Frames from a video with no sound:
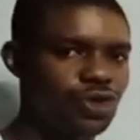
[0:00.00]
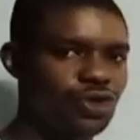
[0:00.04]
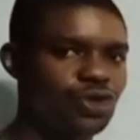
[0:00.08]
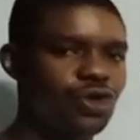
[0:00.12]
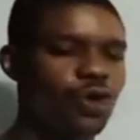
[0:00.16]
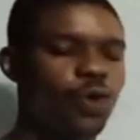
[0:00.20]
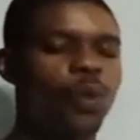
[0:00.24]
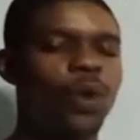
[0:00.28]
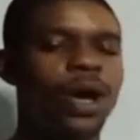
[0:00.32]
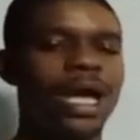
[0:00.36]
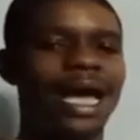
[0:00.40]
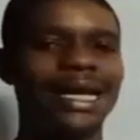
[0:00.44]

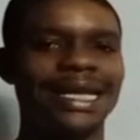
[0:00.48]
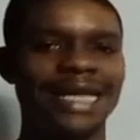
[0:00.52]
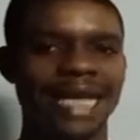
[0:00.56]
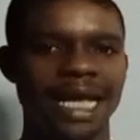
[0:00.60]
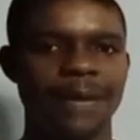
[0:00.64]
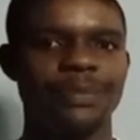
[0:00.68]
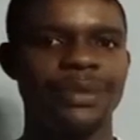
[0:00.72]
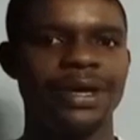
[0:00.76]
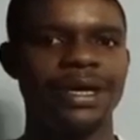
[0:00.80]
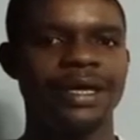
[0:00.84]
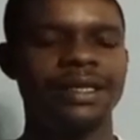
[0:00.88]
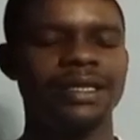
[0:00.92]
So when you're
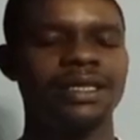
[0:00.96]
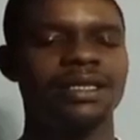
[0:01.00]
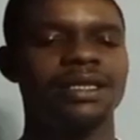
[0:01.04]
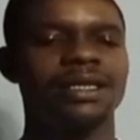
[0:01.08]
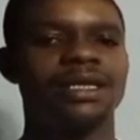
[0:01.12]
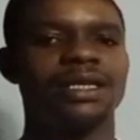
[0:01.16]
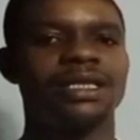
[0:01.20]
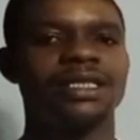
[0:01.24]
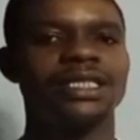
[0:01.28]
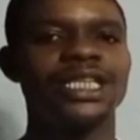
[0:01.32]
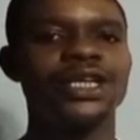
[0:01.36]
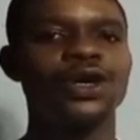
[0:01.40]

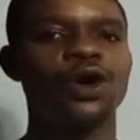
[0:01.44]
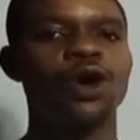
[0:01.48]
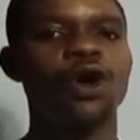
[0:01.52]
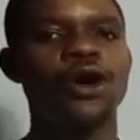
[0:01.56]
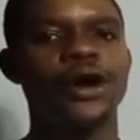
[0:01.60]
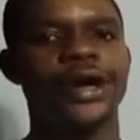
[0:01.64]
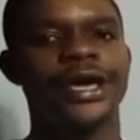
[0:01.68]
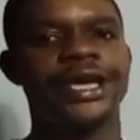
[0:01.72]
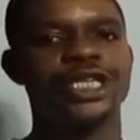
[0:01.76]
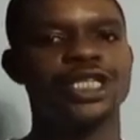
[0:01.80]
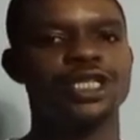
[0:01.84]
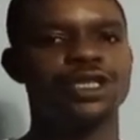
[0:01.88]
naming, the
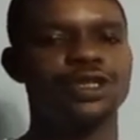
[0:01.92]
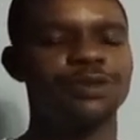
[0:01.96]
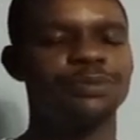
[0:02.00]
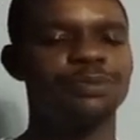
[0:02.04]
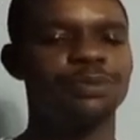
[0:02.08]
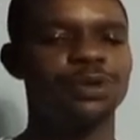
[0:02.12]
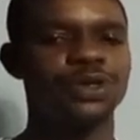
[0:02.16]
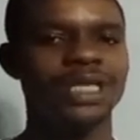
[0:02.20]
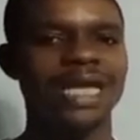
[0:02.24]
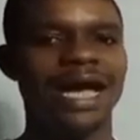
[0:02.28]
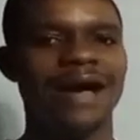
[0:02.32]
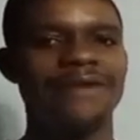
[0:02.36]

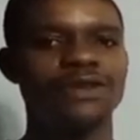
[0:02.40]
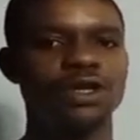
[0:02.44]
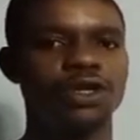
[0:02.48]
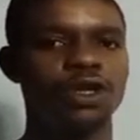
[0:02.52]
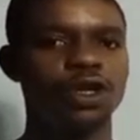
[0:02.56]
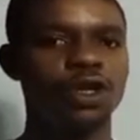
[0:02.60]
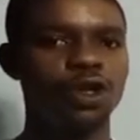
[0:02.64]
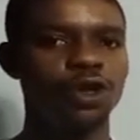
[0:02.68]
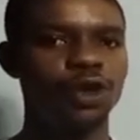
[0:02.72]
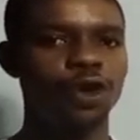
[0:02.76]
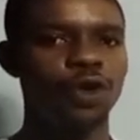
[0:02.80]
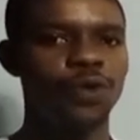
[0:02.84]
OH must
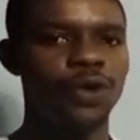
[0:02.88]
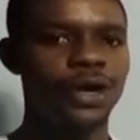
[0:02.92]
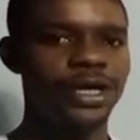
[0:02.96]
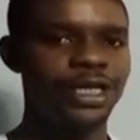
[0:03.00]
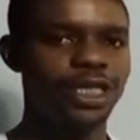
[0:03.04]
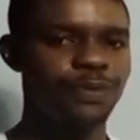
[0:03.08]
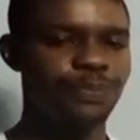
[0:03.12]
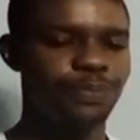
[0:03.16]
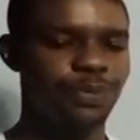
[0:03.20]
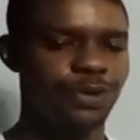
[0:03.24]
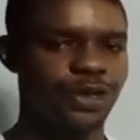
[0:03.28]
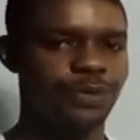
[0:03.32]
have the
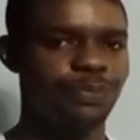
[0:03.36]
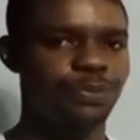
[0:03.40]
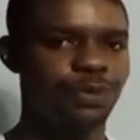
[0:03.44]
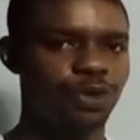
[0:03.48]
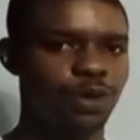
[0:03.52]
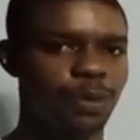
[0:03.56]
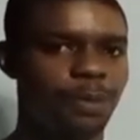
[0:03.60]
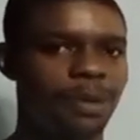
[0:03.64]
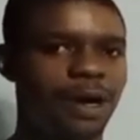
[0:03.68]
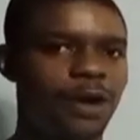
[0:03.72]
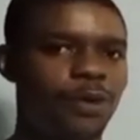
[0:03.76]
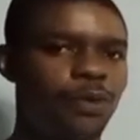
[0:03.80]
lowest
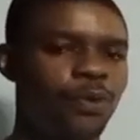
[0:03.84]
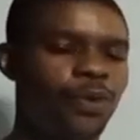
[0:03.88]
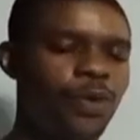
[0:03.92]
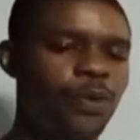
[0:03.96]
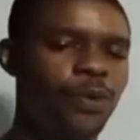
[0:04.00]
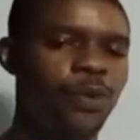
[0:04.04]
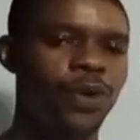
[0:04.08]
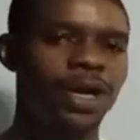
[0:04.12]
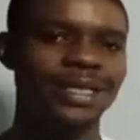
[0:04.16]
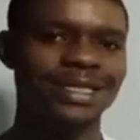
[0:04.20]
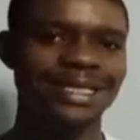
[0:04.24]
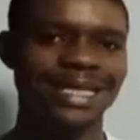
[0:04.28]
possible number
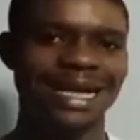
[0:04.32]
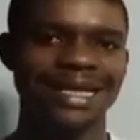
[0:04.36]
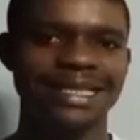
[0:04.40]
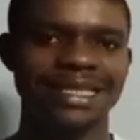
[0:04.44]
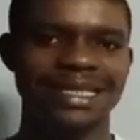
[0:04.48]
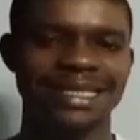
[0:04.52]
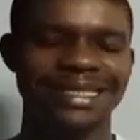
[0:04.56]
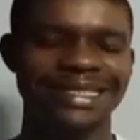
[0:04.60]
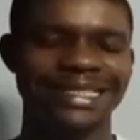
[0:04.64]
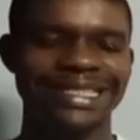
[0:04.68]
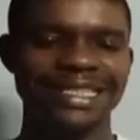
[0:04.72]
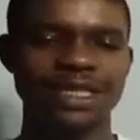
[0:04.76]
when you
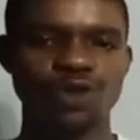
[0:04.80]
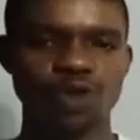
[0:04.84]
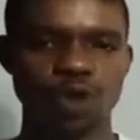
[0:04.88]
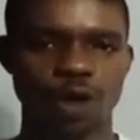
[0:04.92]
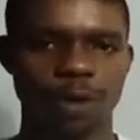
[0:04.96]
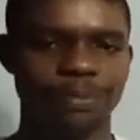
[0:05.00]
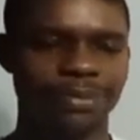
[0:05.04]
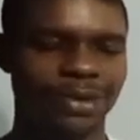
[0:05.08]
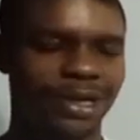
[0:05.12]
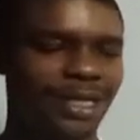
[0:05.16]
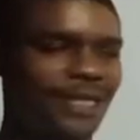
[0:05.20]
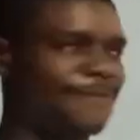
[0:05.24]
start the
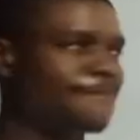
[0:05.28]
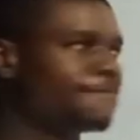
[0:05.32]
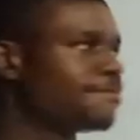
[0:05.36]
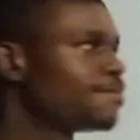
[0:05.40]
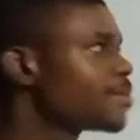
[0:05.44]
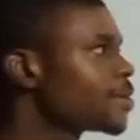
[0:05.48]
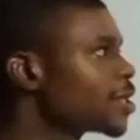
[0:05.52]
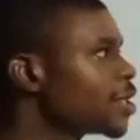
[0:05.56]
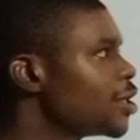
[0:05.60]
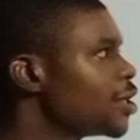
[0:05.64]
numbering.